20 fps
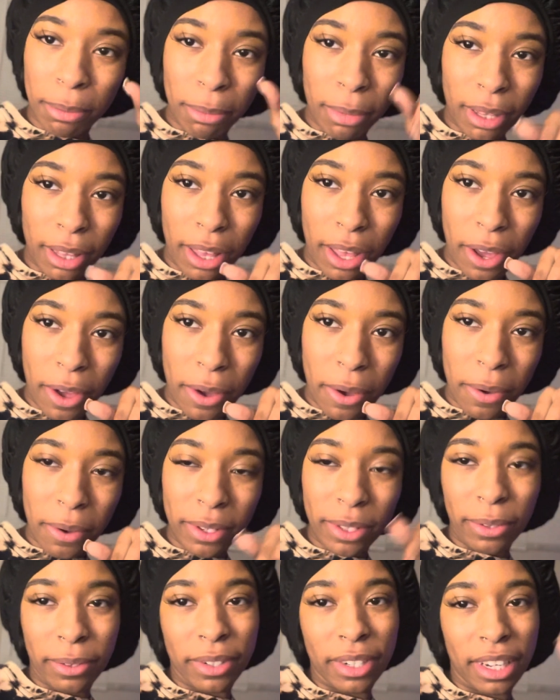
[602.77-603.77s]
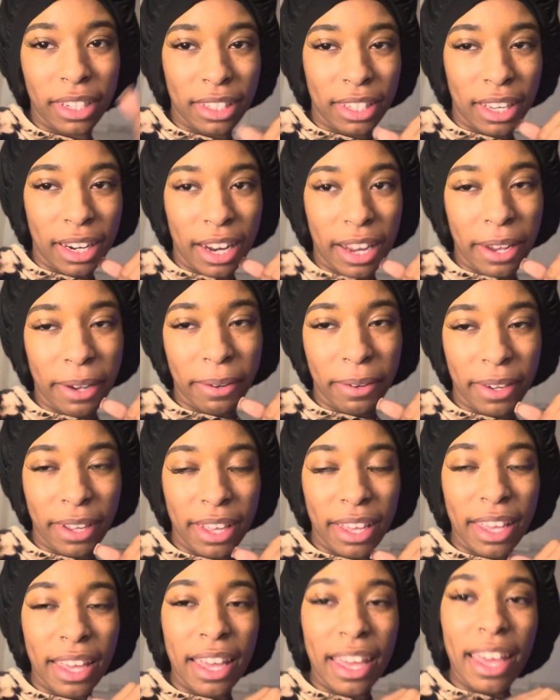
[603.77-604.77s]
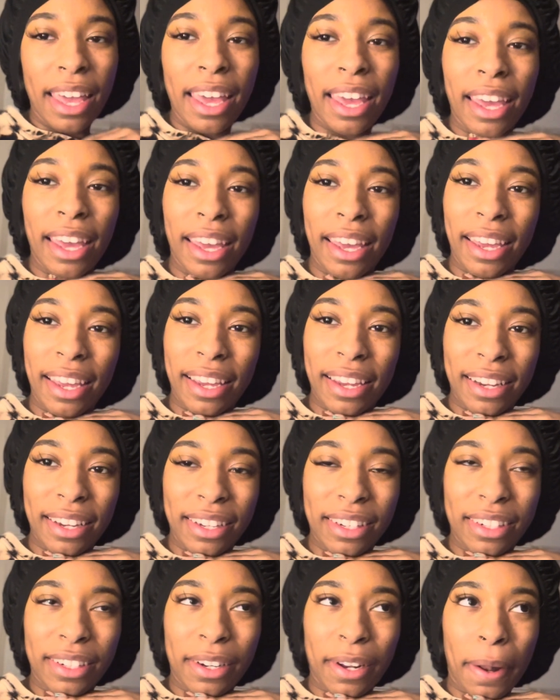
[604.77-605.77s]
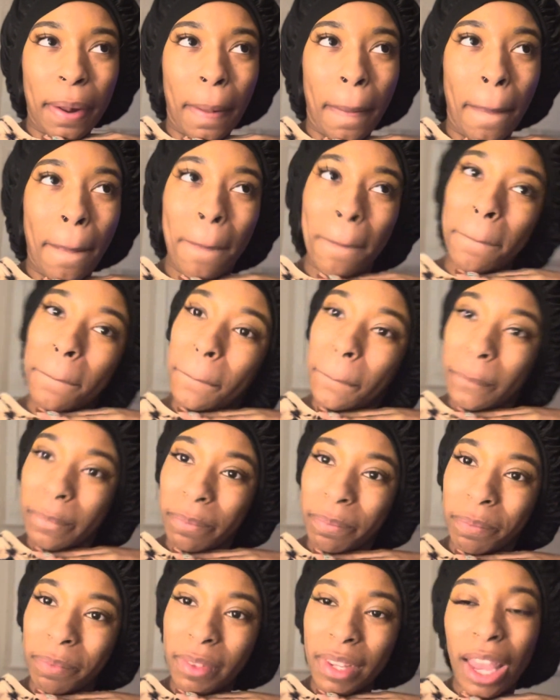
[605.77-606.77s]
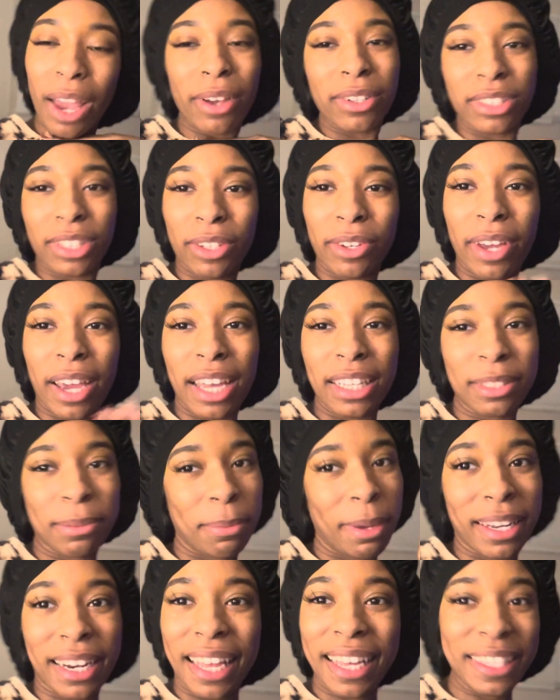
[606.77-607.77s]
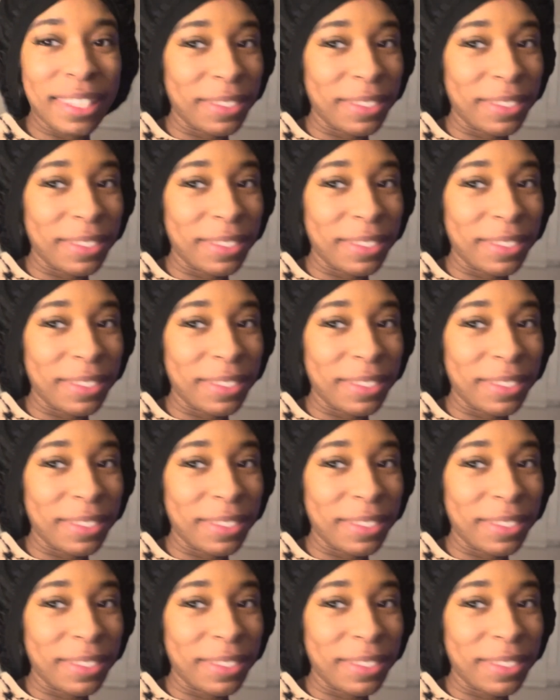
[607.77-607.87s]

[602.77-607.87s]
below, so check that out. And I'll see you guys in my next